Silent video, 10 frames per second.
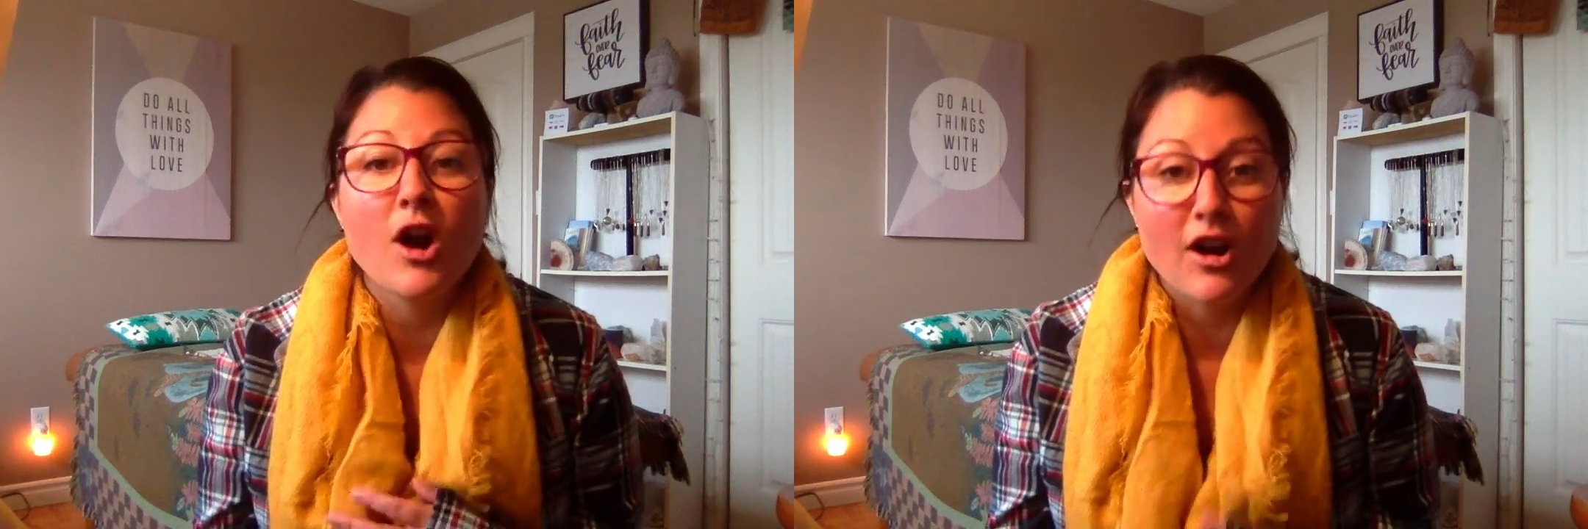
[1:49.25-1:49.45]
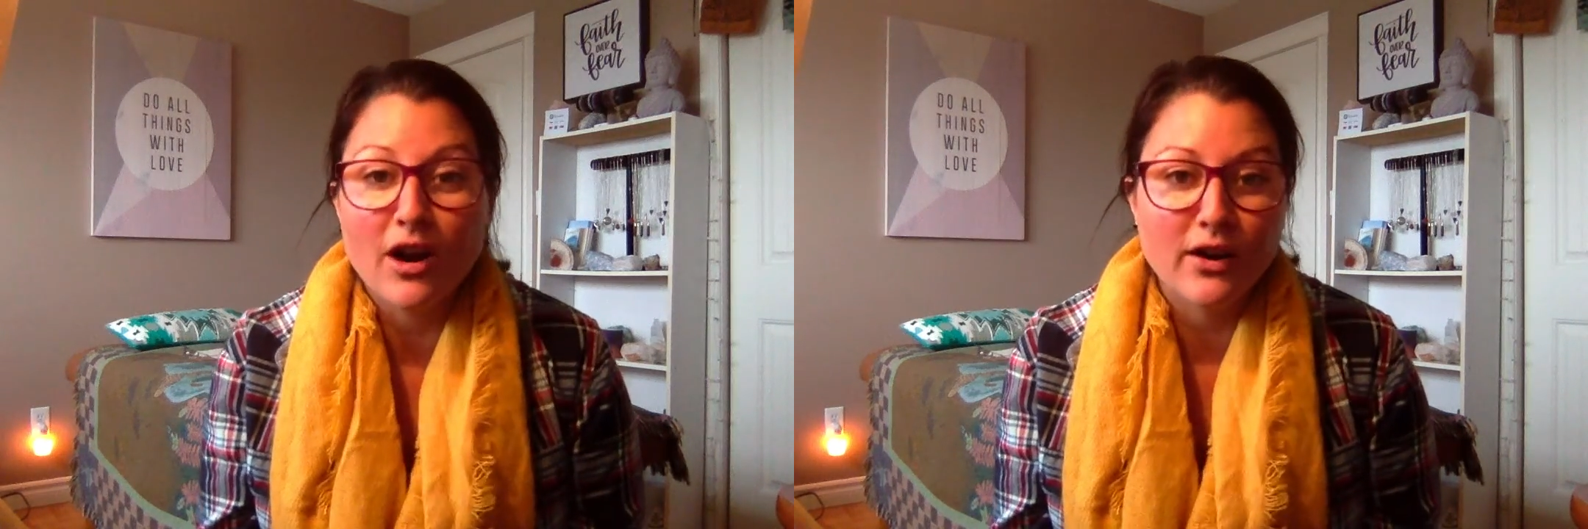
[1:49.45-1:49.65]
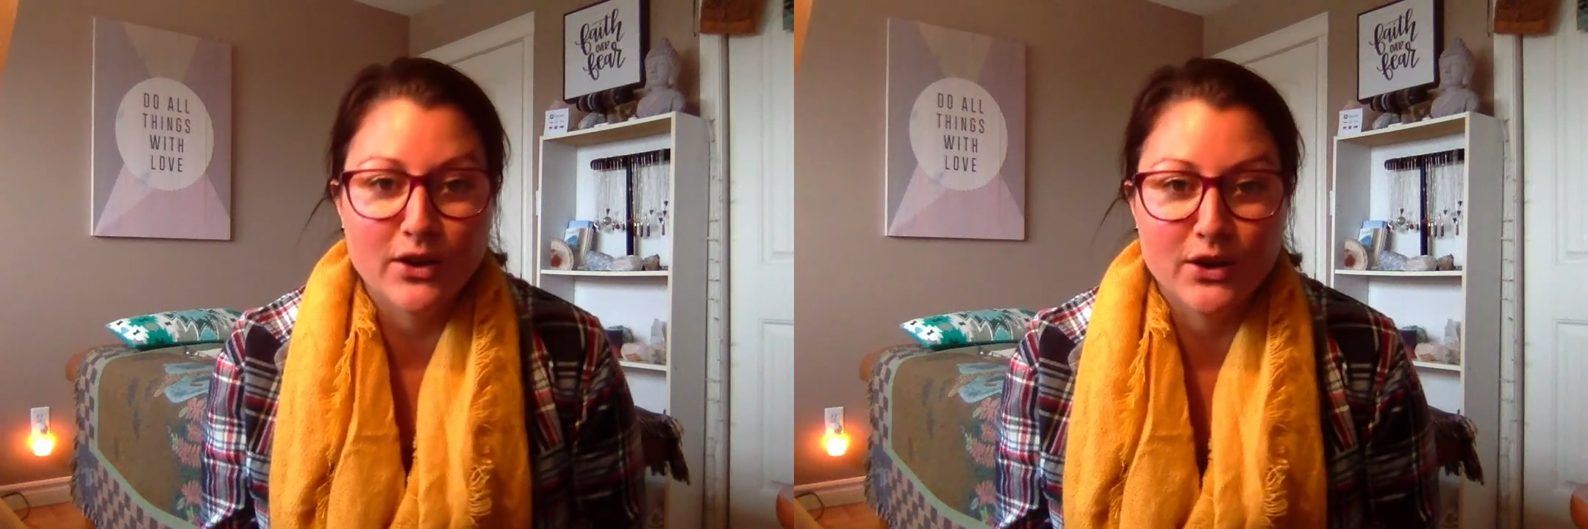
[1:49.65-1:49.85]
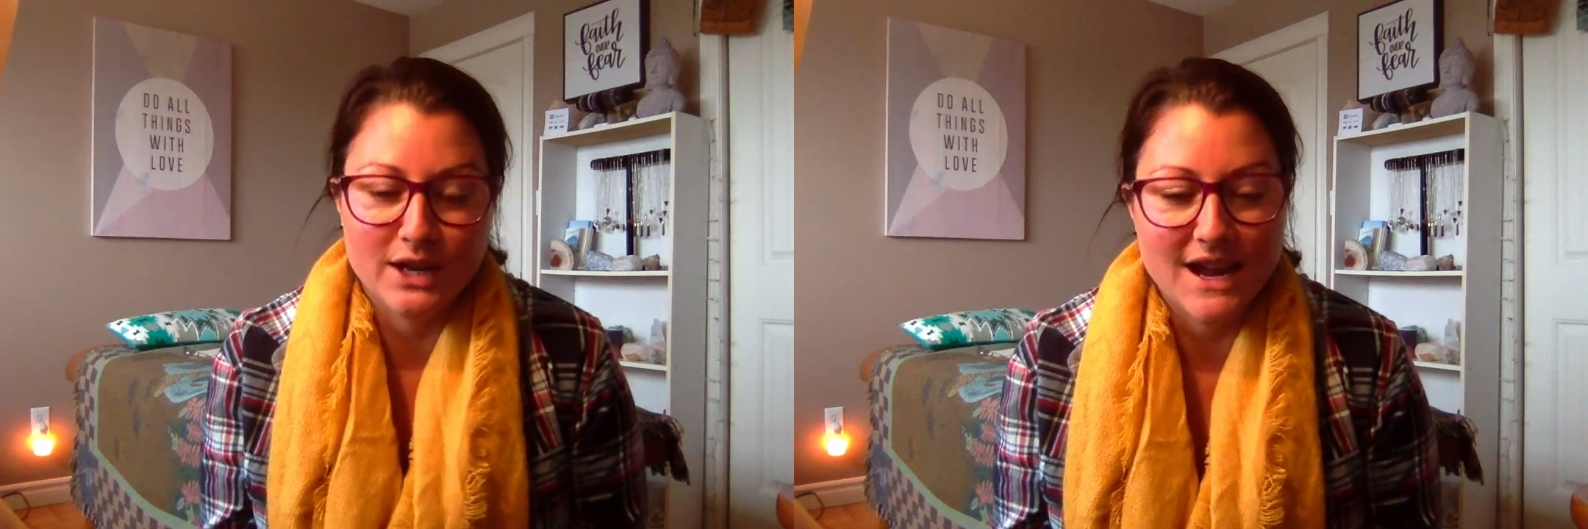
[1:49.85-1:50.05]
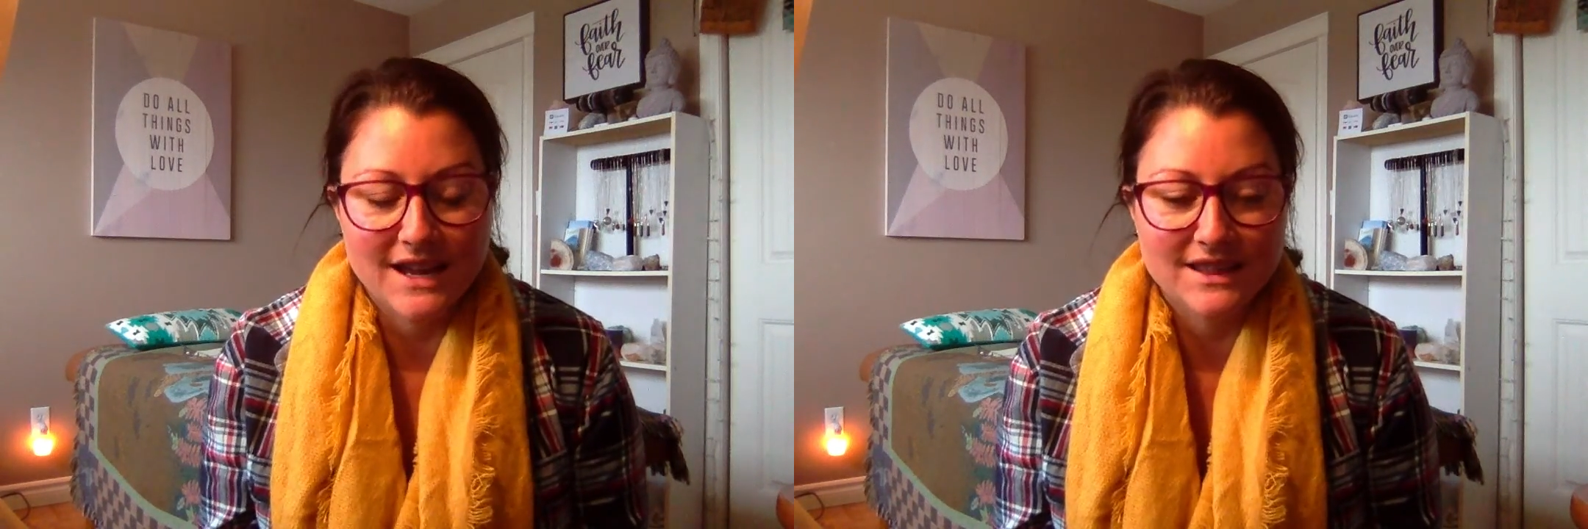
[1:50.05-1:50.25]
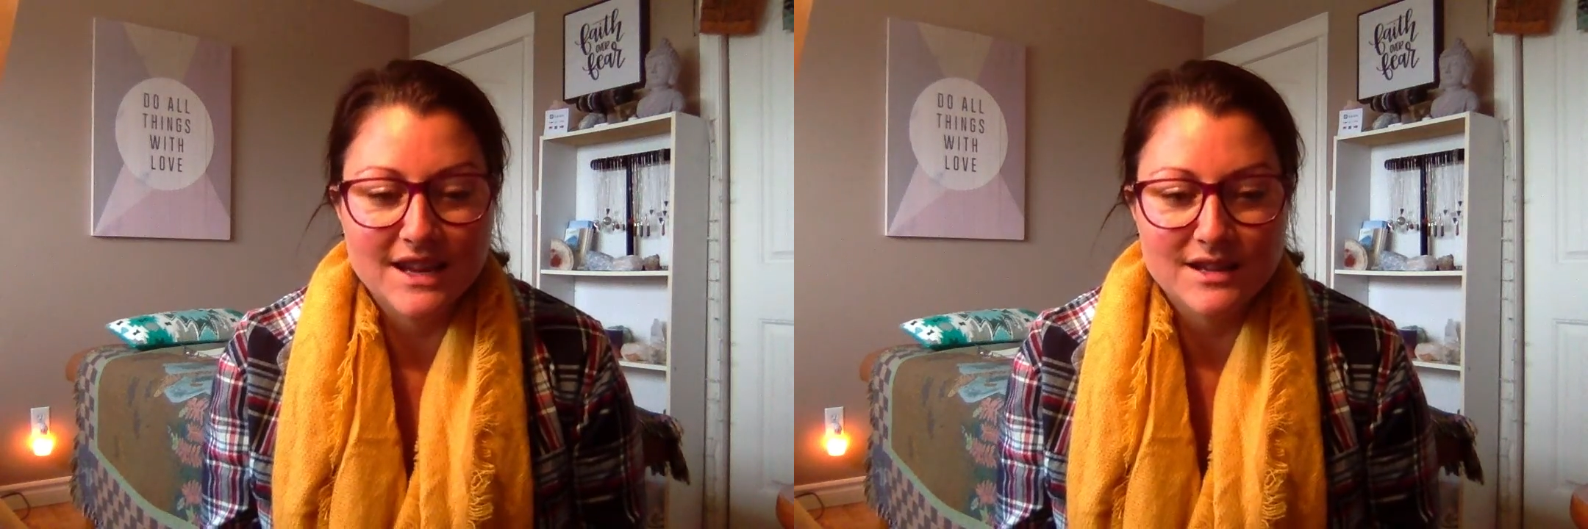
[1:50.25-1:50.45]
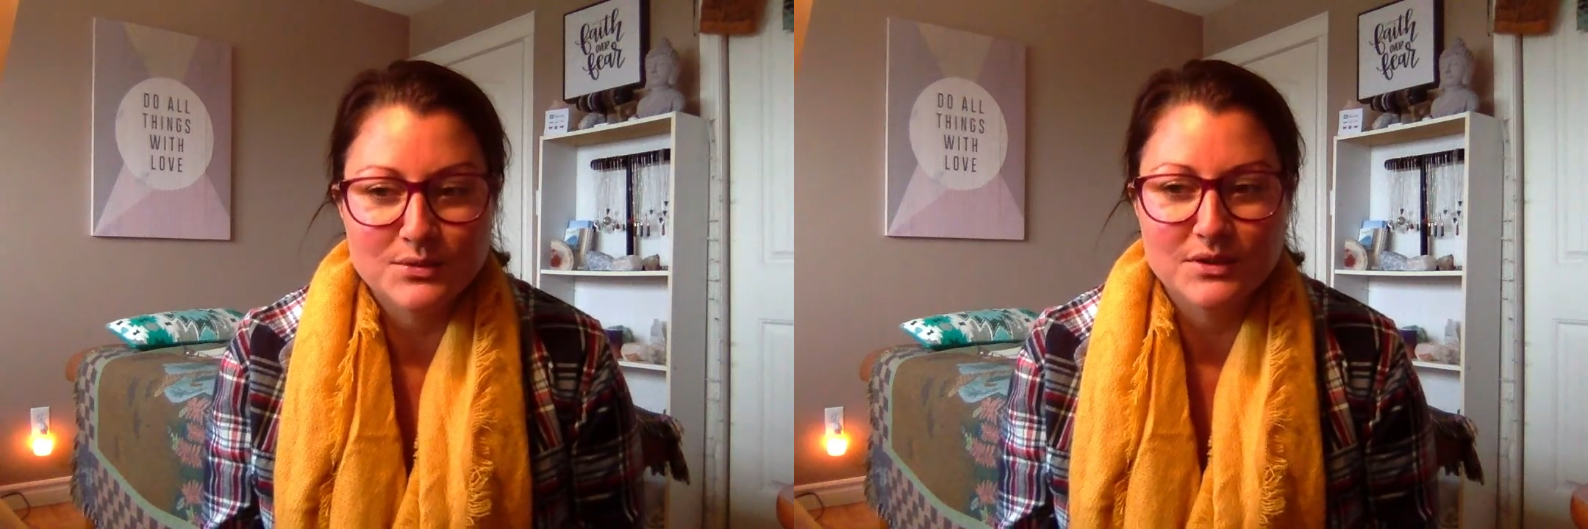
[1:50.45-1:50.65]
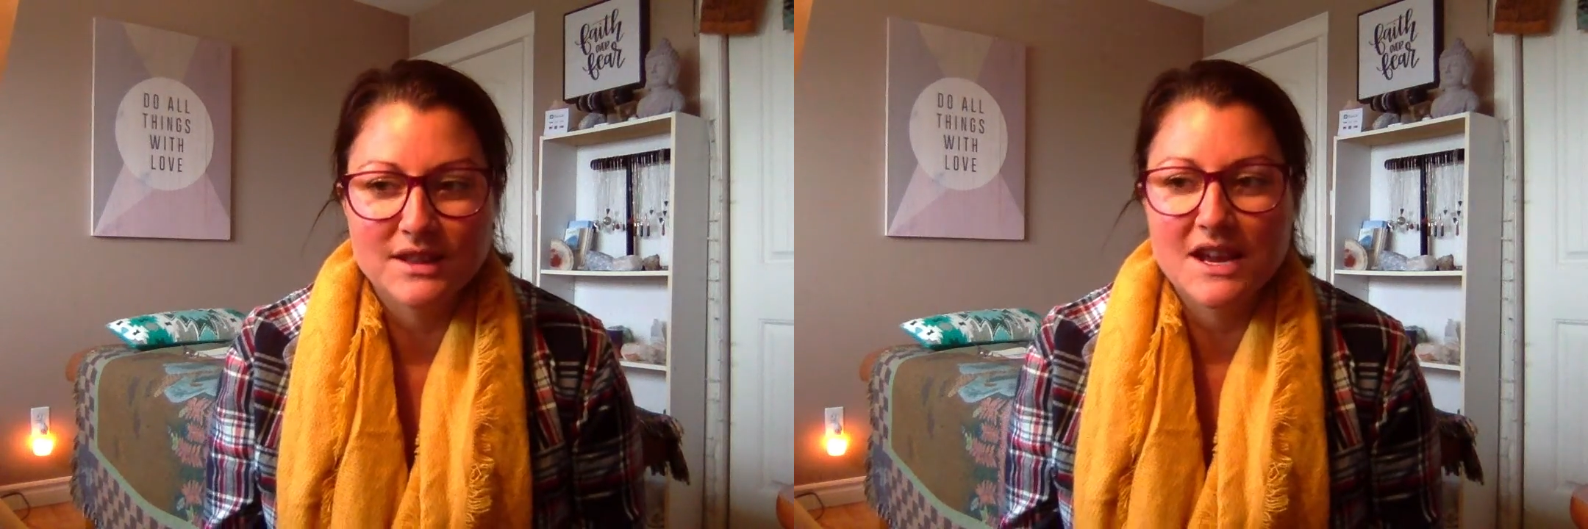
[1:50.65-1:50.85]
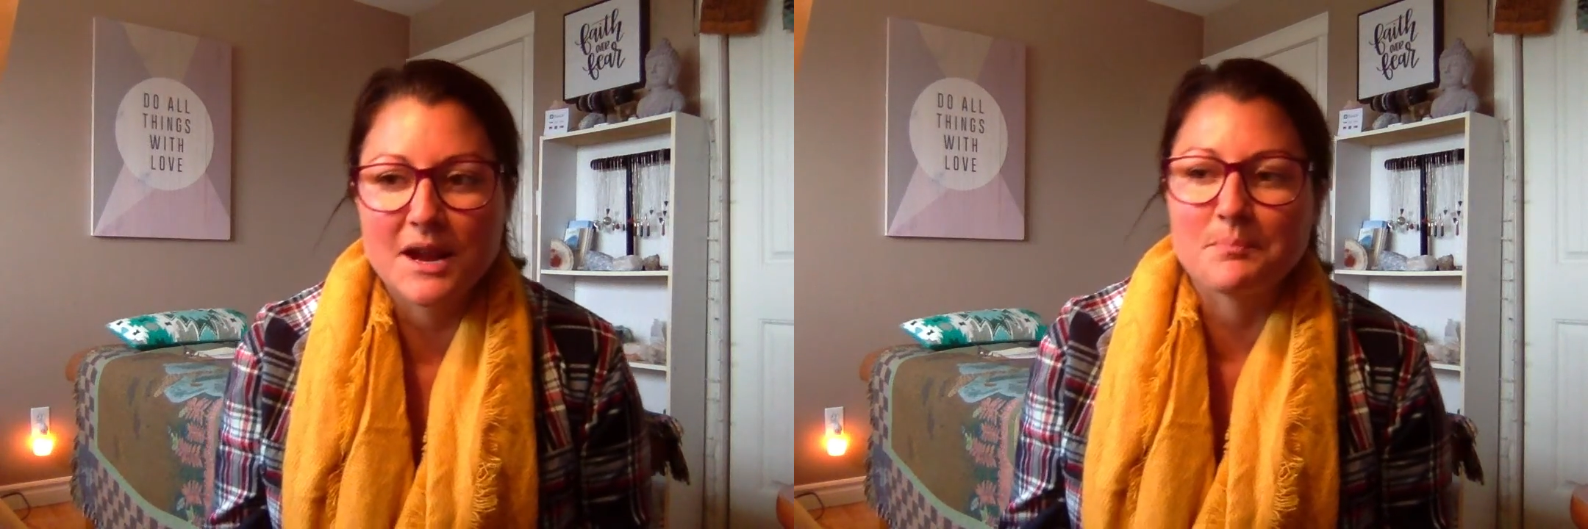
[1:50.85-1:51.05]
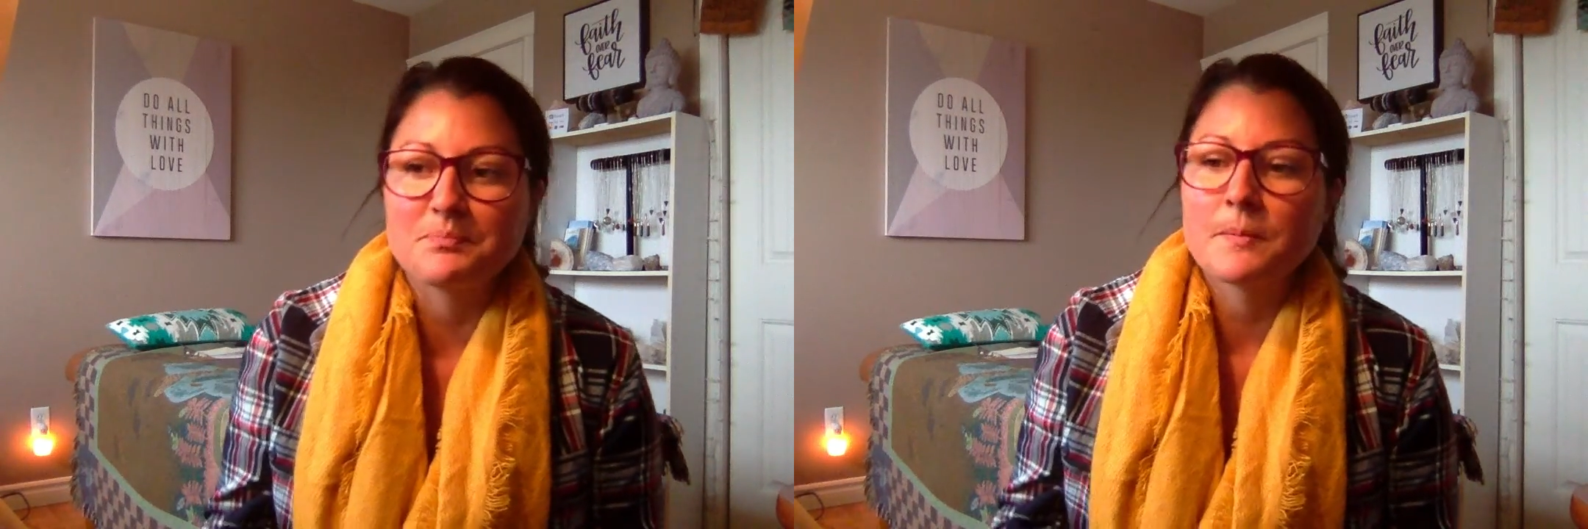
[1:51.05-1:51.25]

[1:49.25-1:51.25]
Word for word: are good at, that sort of thing.